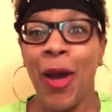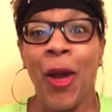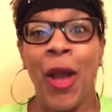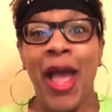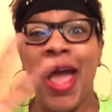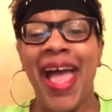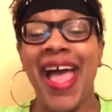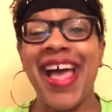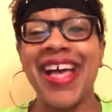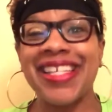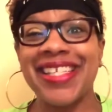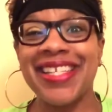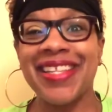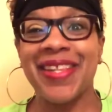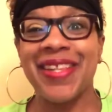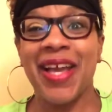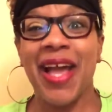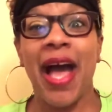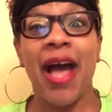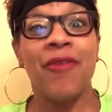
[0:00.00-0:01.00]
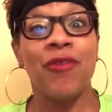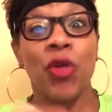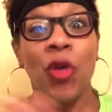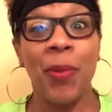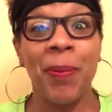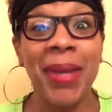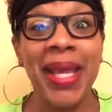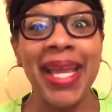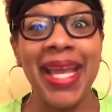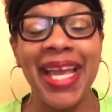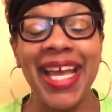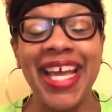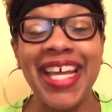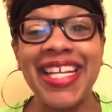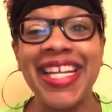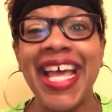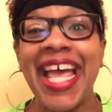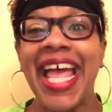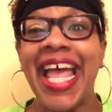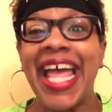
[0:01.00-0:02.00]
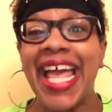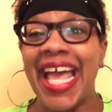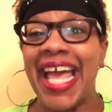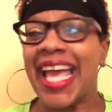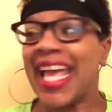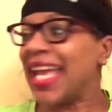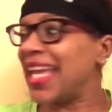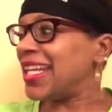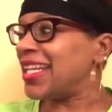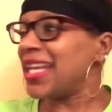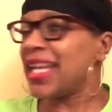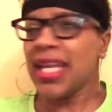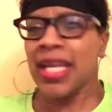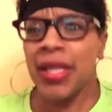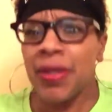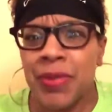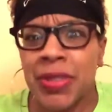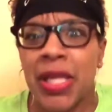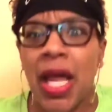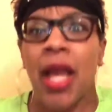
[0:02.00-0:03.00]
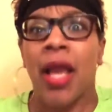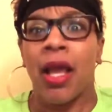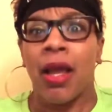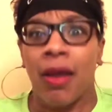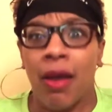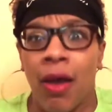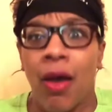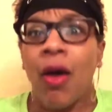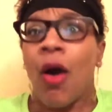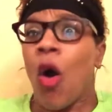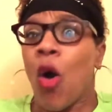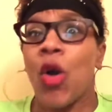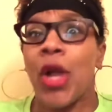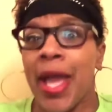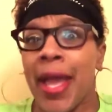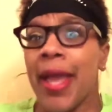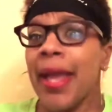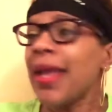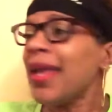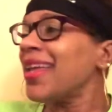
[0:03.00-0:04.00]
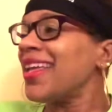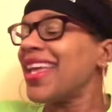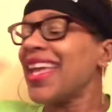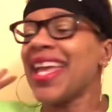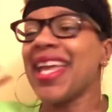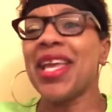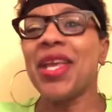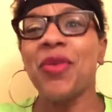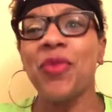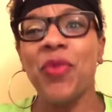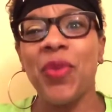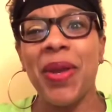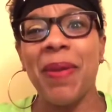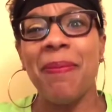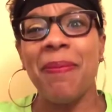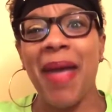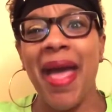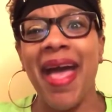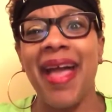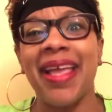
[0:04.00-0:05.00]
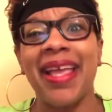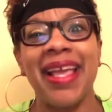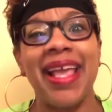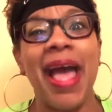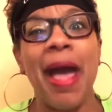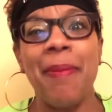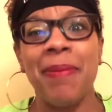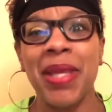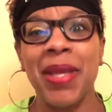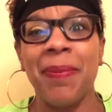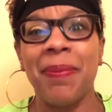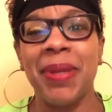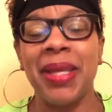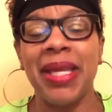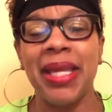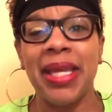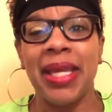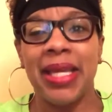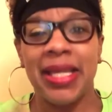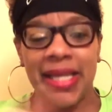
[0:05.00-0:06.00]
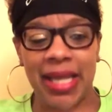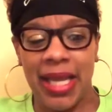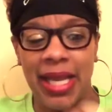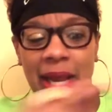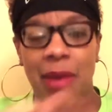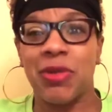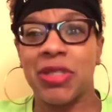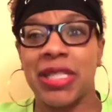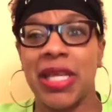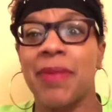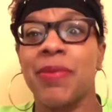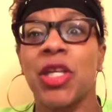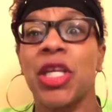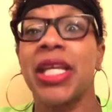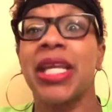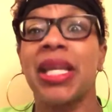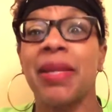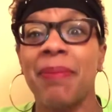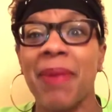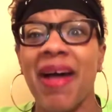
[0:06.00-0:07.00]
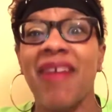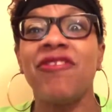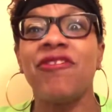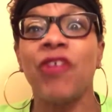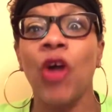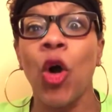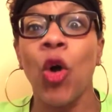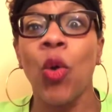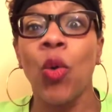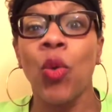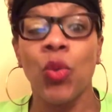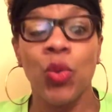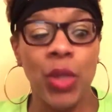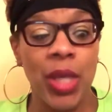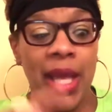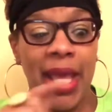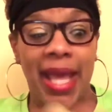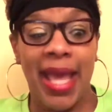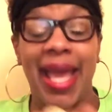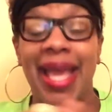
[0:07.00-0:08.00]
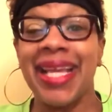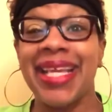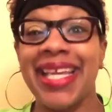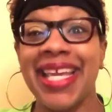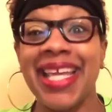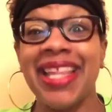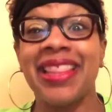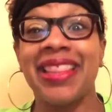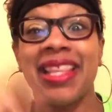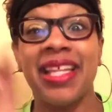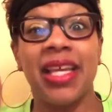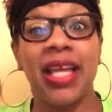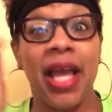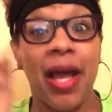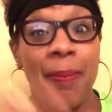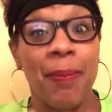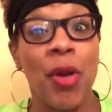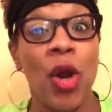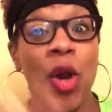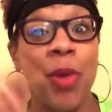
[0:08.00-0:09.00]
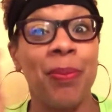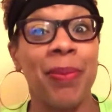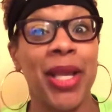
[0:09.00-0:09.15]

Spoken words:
asking the guy for a pen, and he was like, okay, and he went back and got me a pen, and I was able to get in my phone and get the apartment